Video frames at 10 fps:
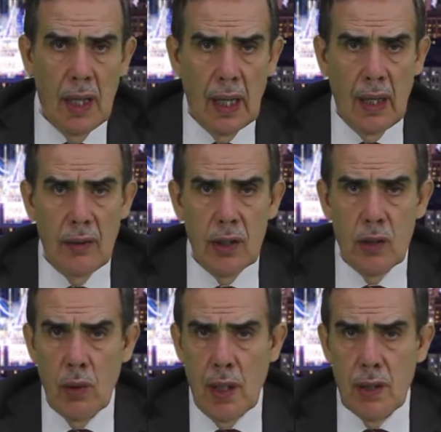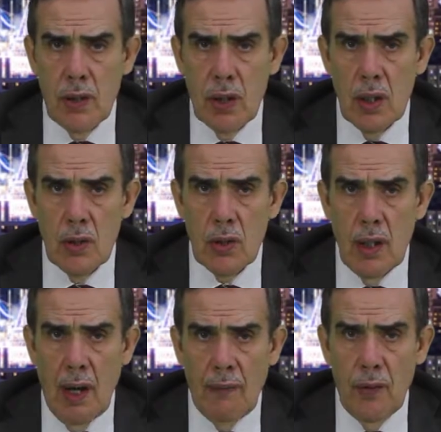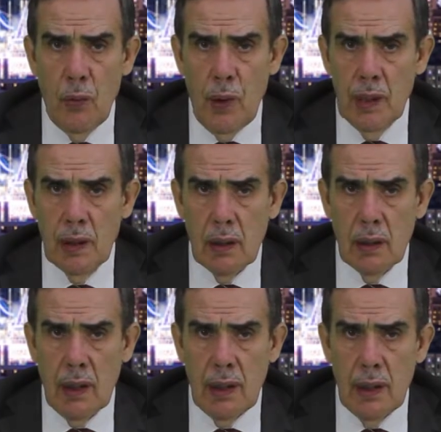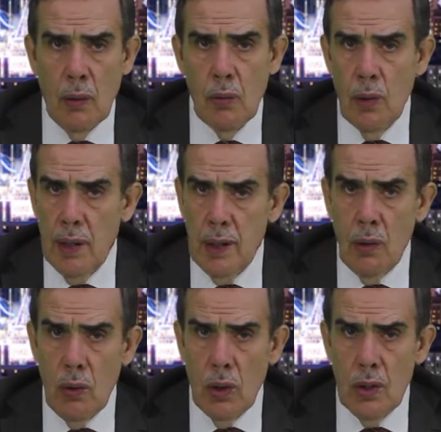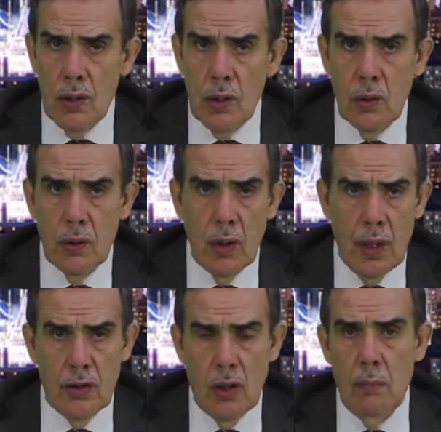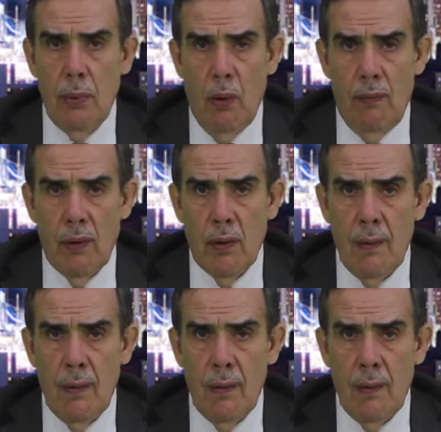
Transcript: and the trench should have a width that a running horse could not jump over.